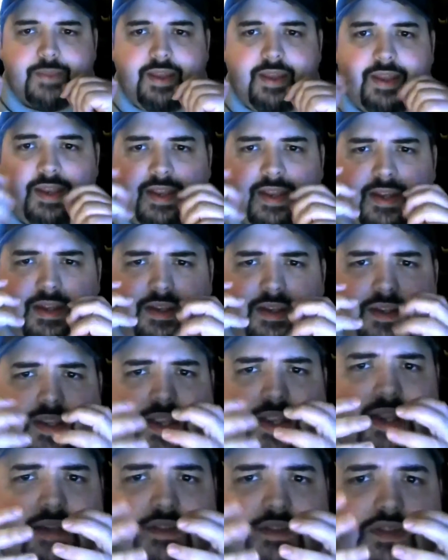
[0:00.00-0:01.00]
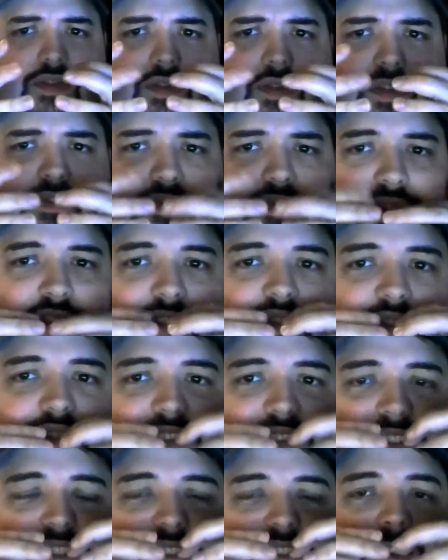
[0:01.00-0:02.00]
and it sort of lifts
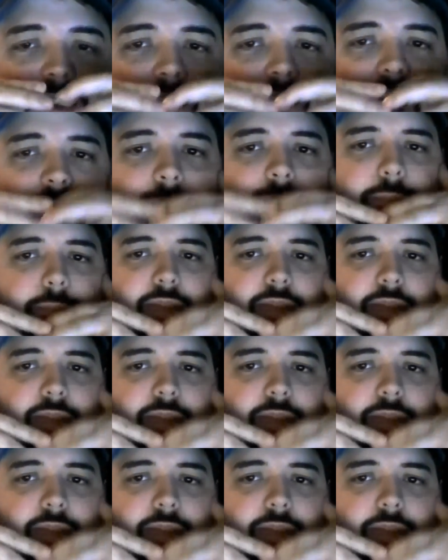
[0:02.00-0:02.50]
itself up